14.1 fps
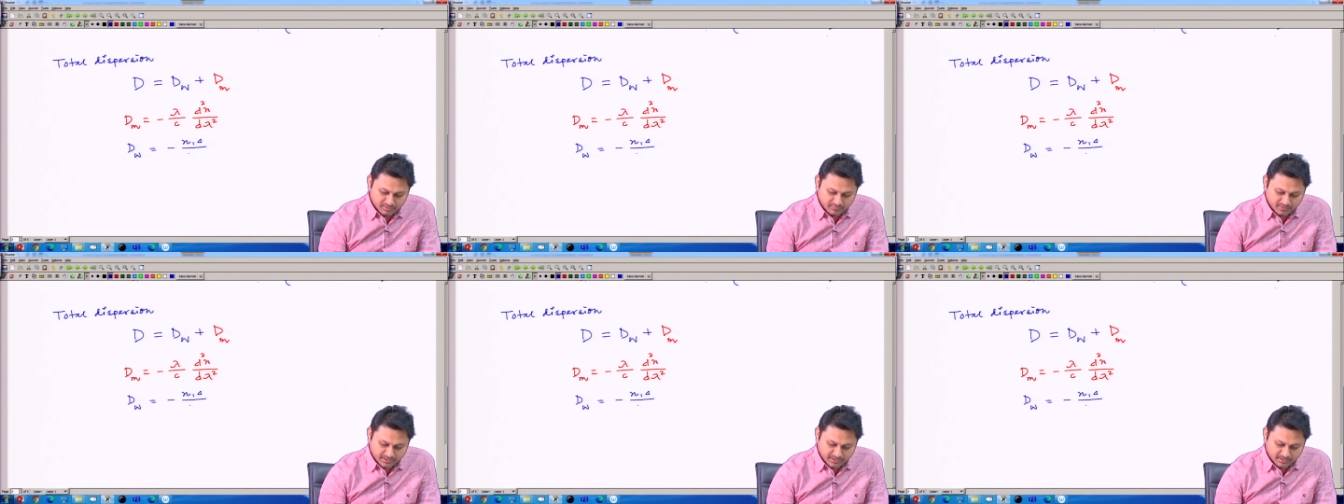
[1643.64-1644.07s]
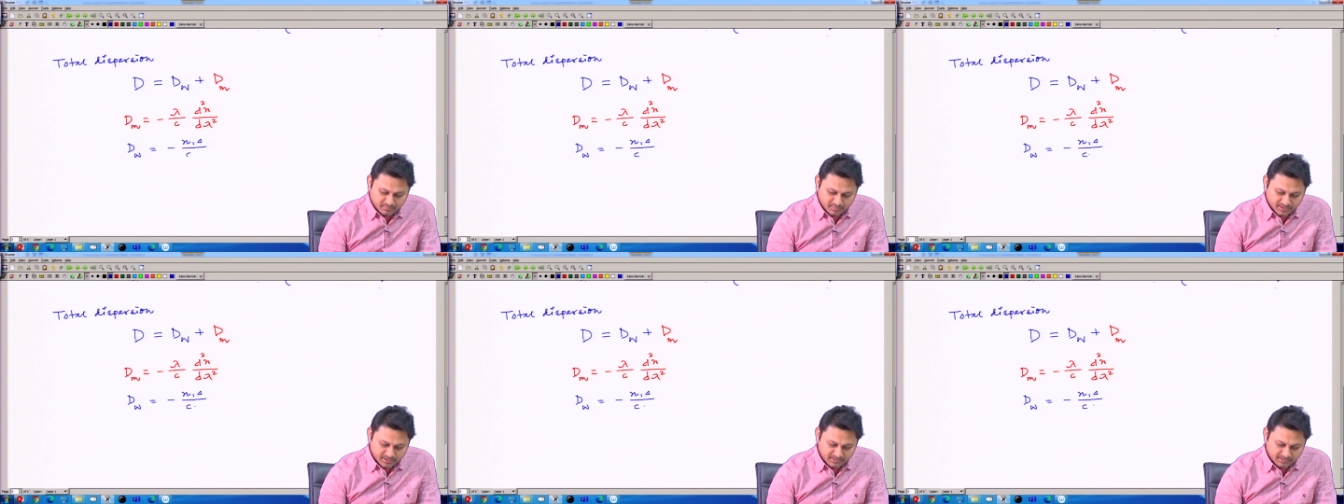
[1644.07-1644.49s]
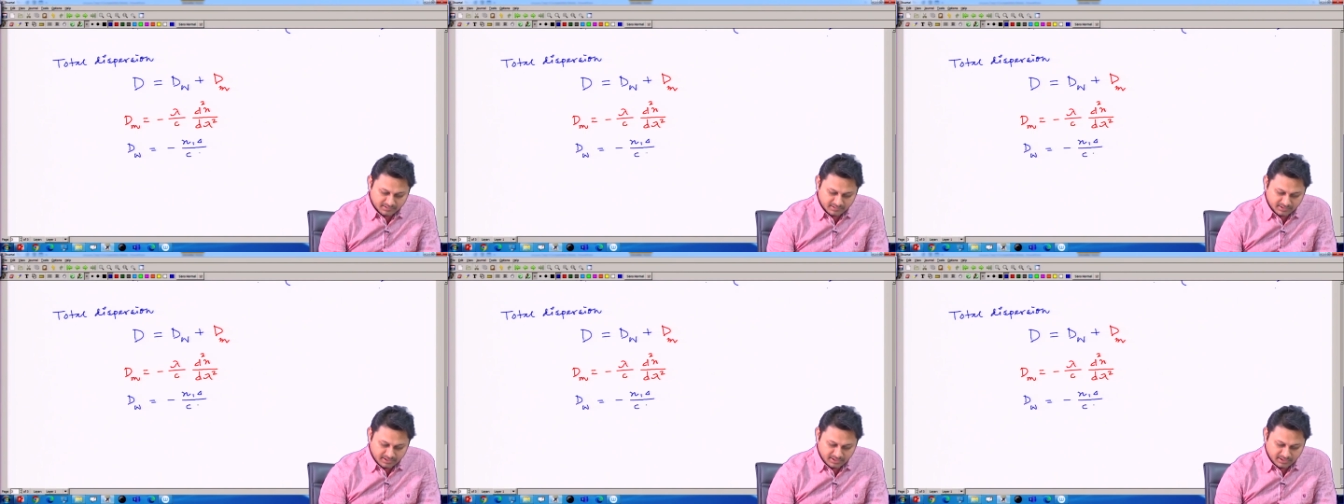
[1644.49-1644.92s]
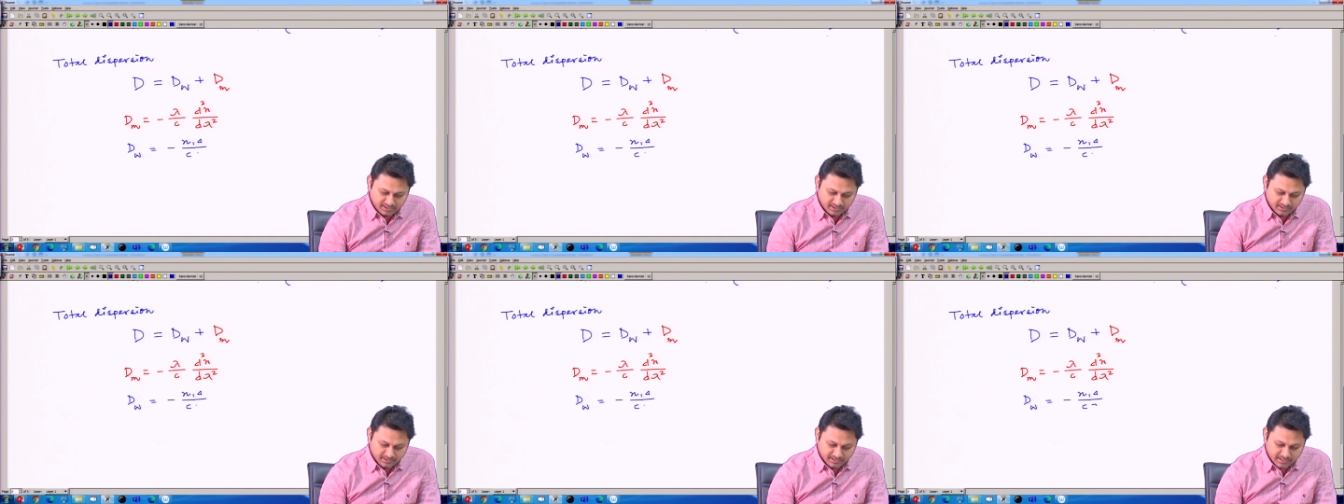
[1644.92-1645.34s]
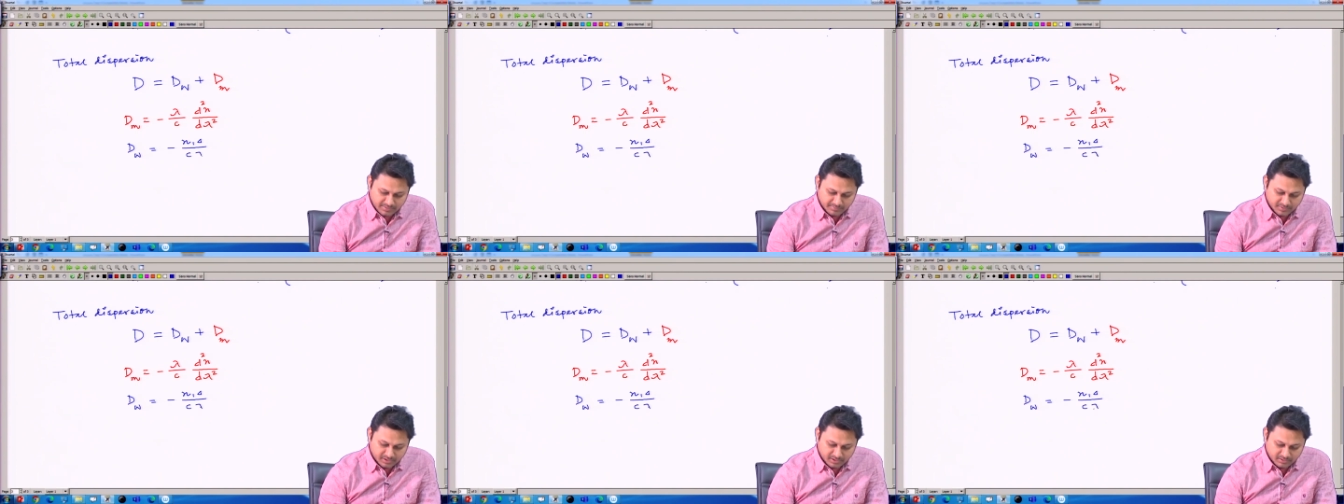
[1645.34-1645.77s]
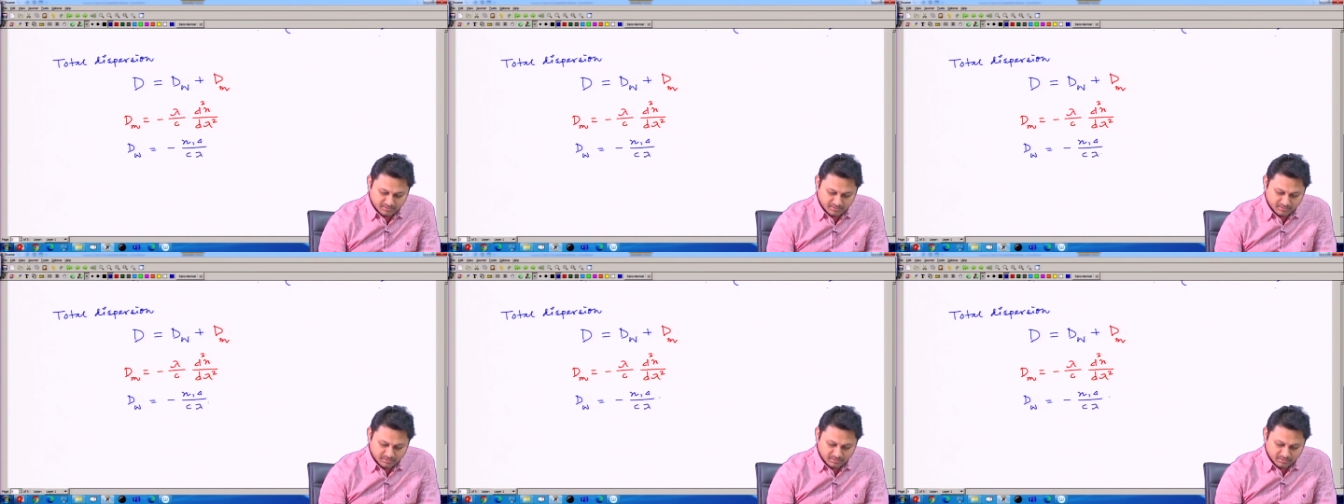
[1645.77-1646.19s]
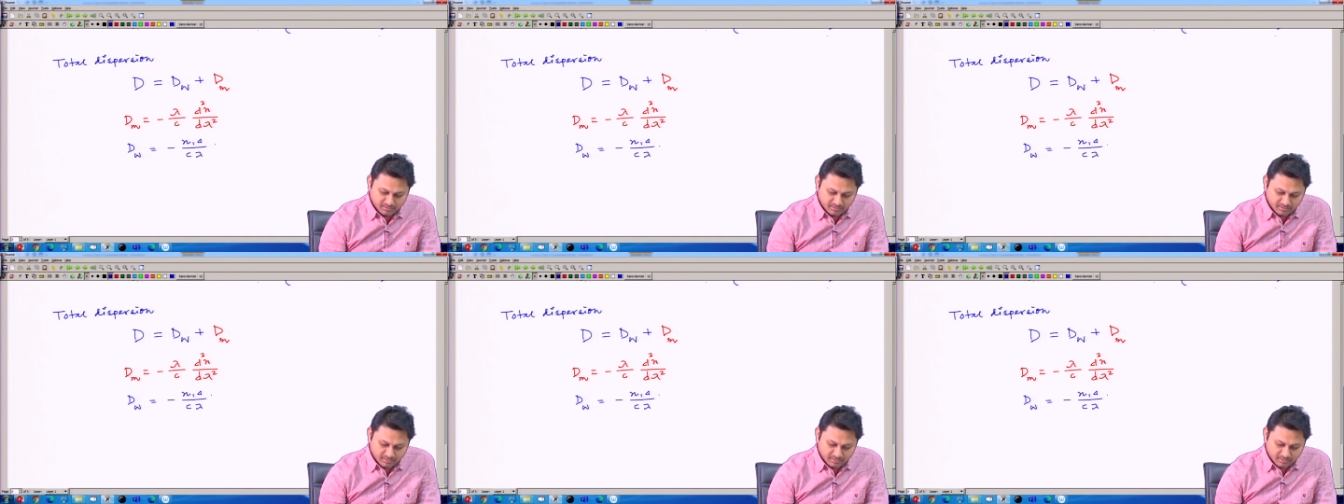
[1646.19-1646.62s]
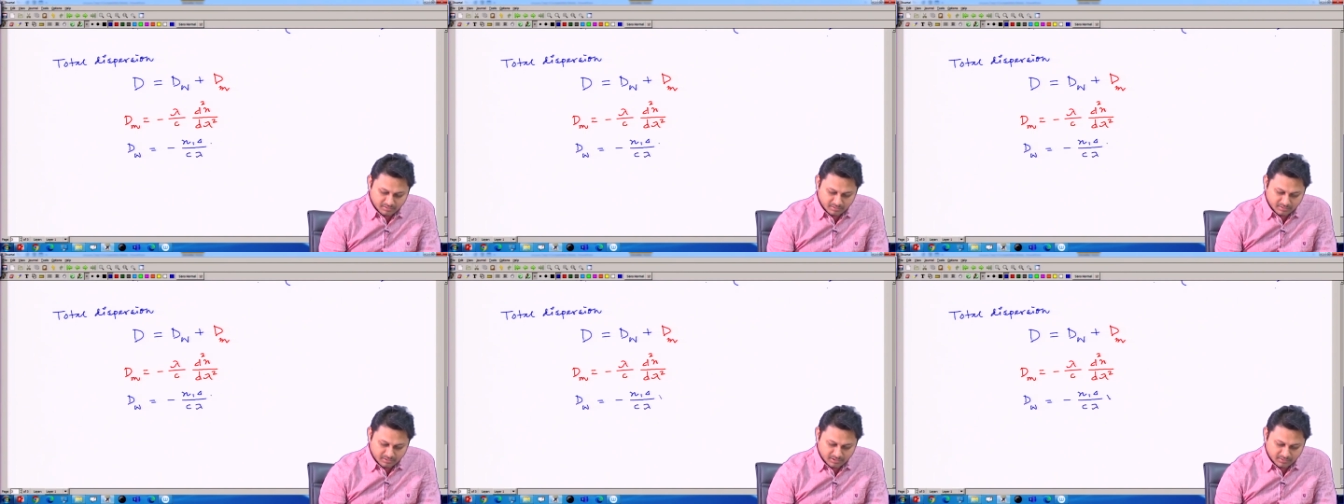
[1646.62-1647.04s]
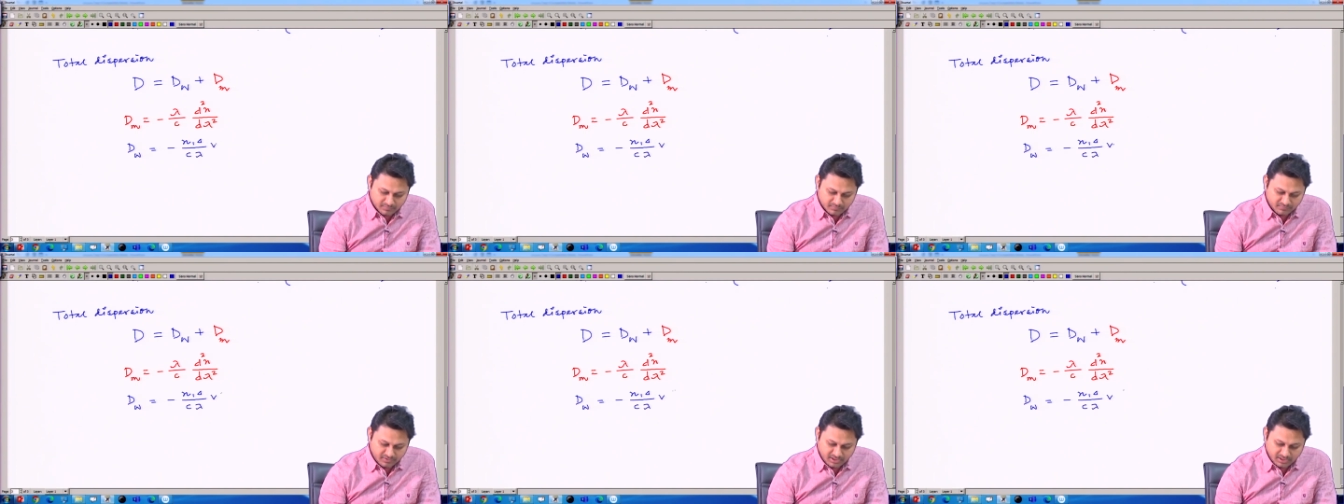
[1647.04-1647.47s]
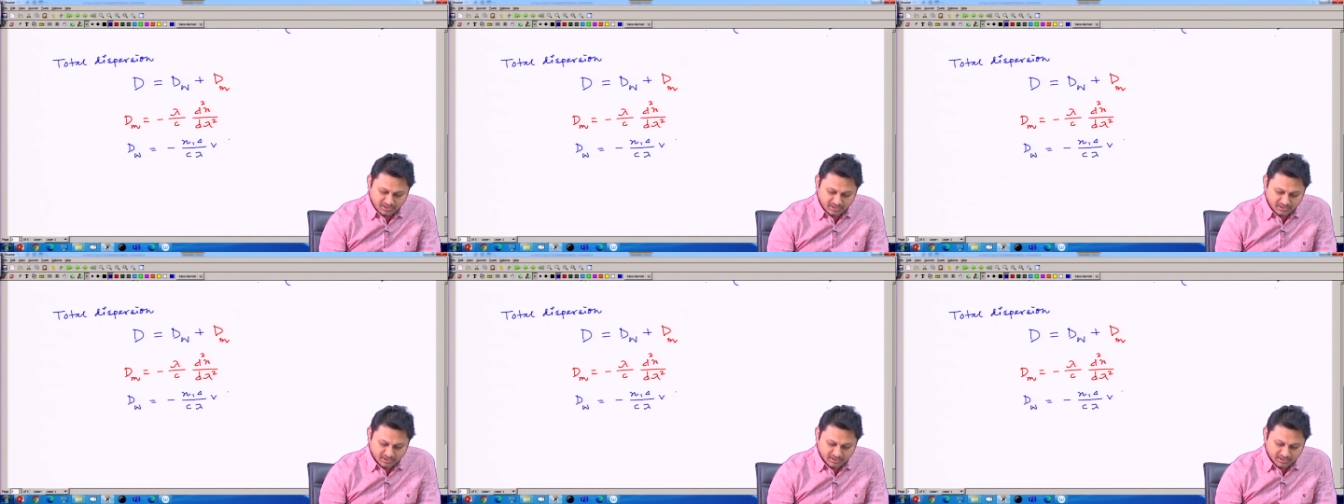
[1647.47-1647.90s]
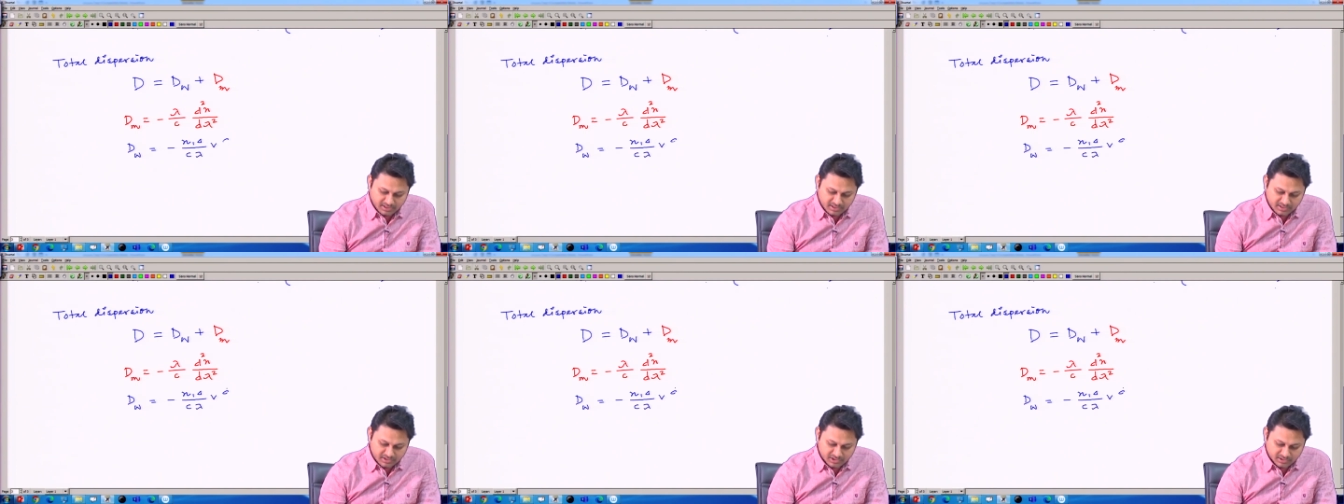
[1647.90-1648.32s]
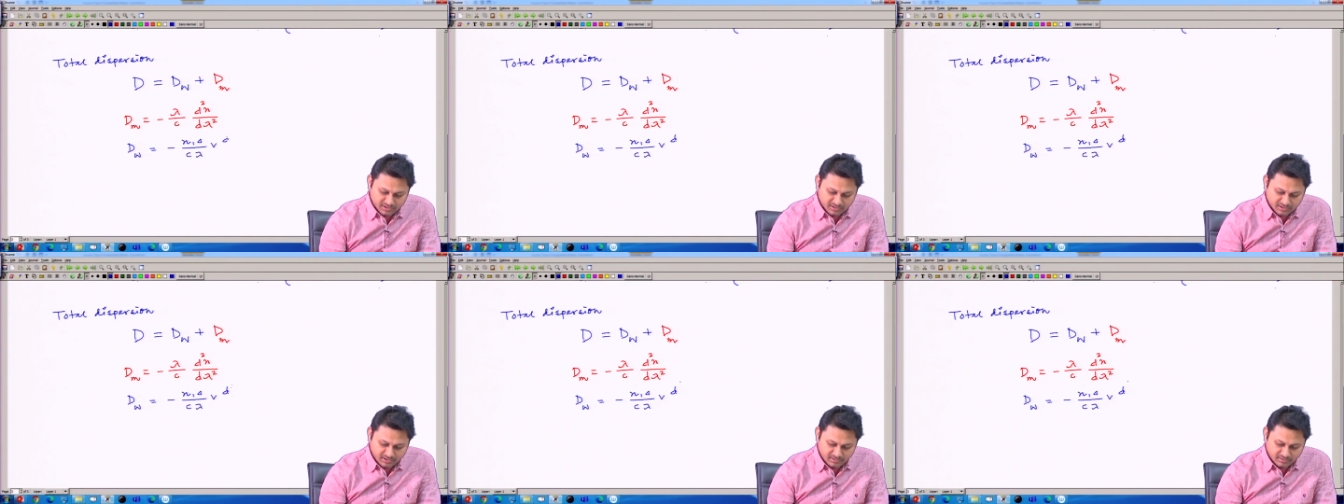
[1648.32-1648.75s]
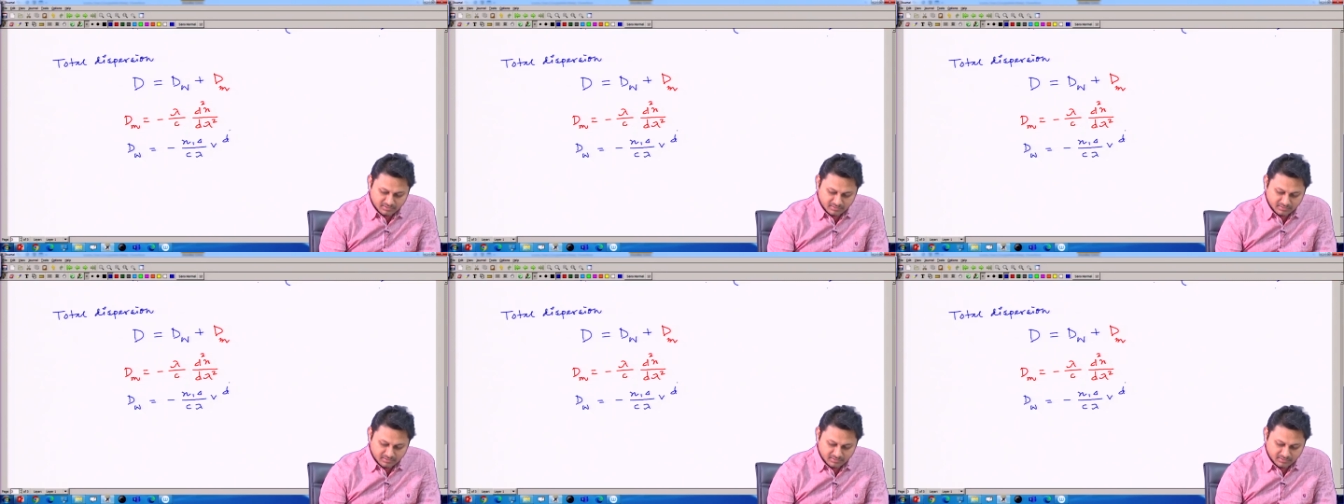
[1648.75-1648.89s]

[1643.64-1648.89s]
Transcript: divided by c lambda then v in general